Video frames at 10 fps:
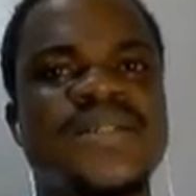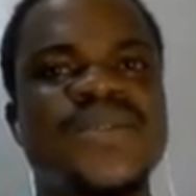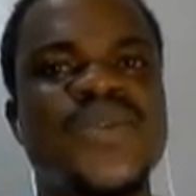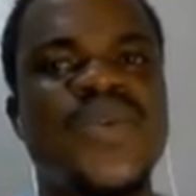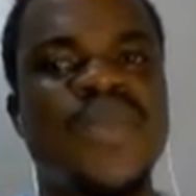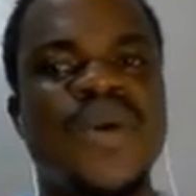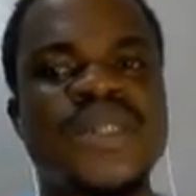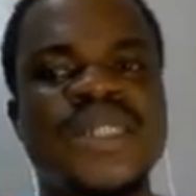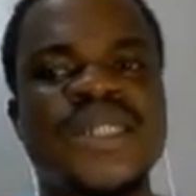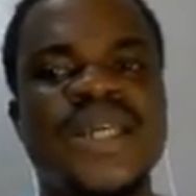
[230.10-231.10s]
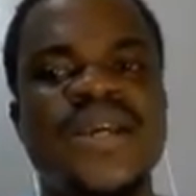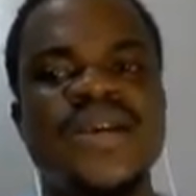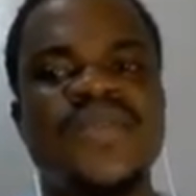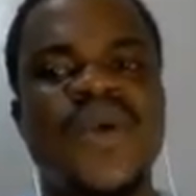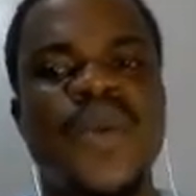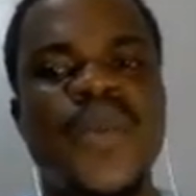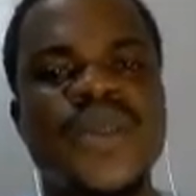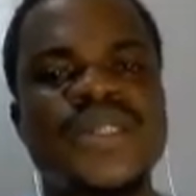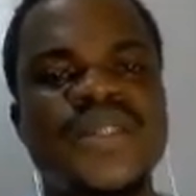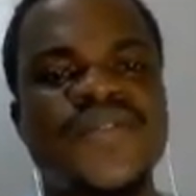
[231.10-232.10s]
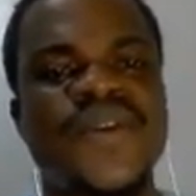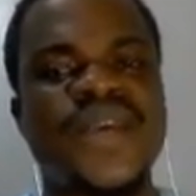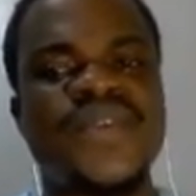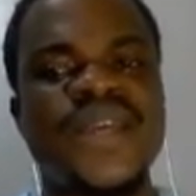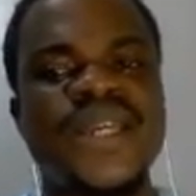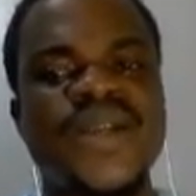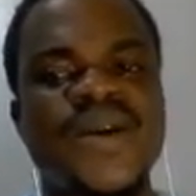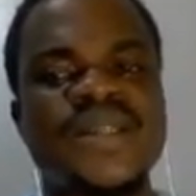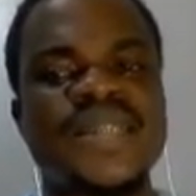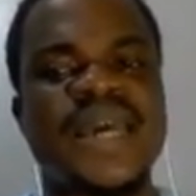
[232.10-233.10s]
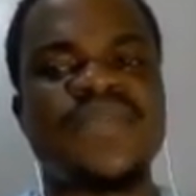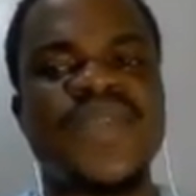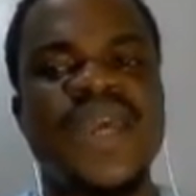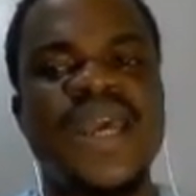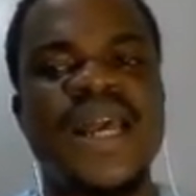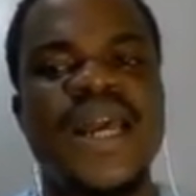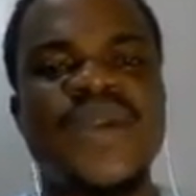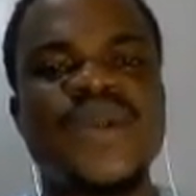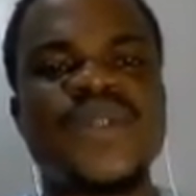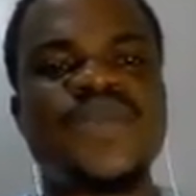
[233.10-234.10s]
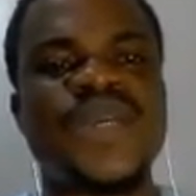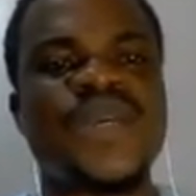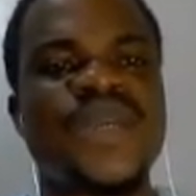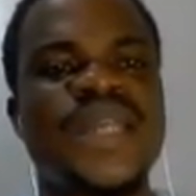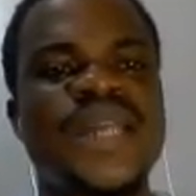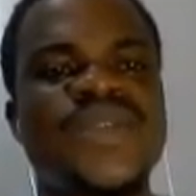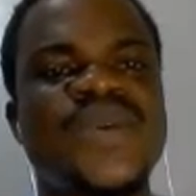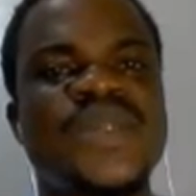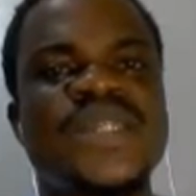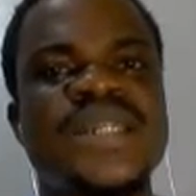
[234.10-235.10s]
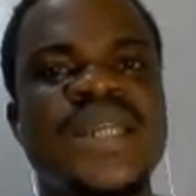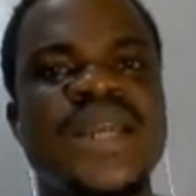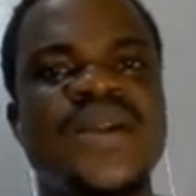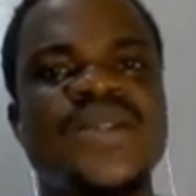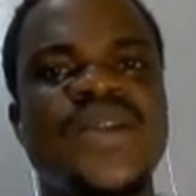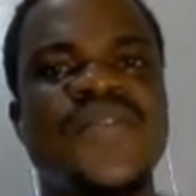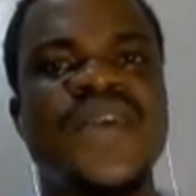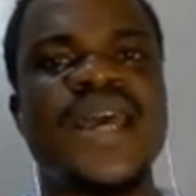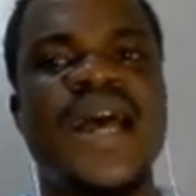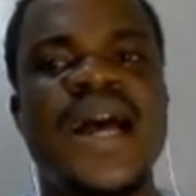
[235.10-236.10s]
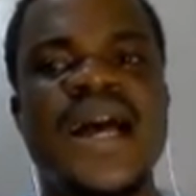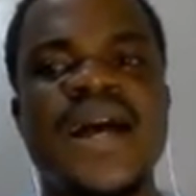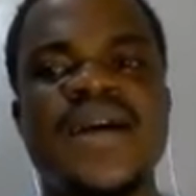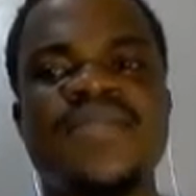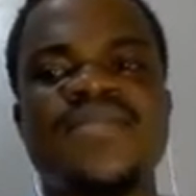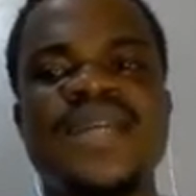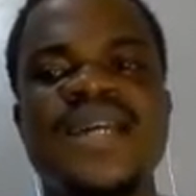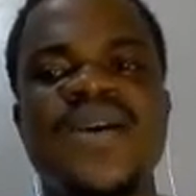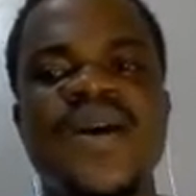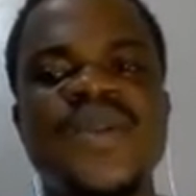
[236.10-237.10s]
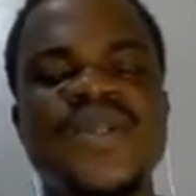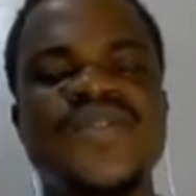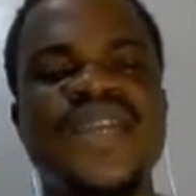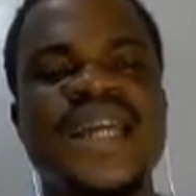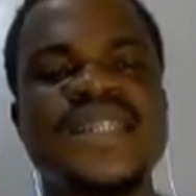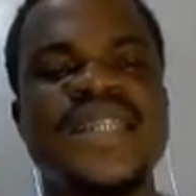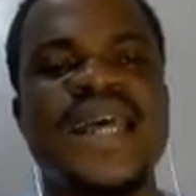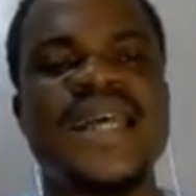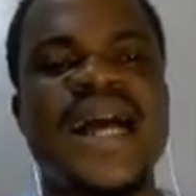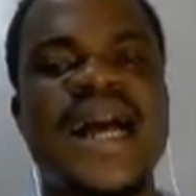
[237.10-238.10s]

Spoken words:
too much or pausing for a very long time? Can you speak without using a lot of all those fillers like